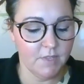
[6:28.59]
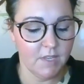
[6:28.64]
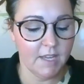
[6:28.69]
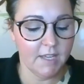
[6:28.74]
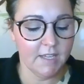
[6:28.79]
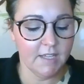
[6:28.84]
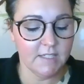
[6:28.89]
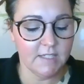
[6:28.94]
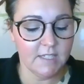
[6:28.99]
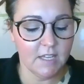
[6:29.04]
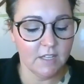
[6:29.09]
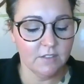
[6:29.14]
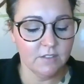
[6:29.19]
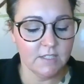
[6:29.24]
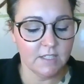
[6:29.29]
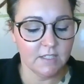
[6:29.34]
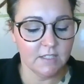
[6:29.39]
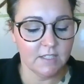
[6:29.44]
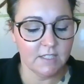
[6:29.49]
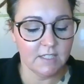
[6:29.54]
I can tell
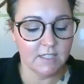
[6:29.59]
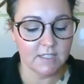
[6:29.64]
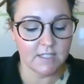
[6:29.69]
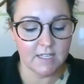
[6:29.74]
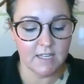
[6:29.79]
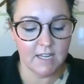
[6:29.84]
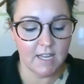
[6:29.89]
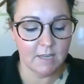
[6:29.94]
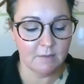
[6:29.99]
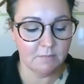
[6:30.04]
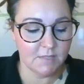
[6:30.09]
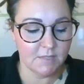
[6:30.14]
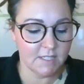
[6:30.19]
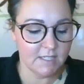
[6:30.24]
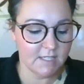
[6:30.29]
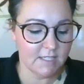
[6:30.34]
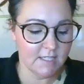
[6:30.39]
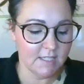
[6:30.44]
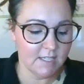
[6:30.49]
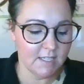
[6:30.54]
Dylan is an
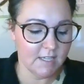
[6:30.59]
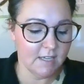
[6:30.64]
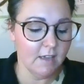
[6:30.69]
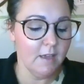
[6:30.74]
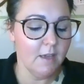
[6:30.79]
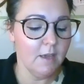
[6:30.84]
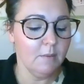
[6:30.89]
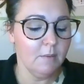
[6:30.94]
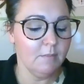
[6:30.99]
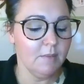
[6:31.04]
ABCD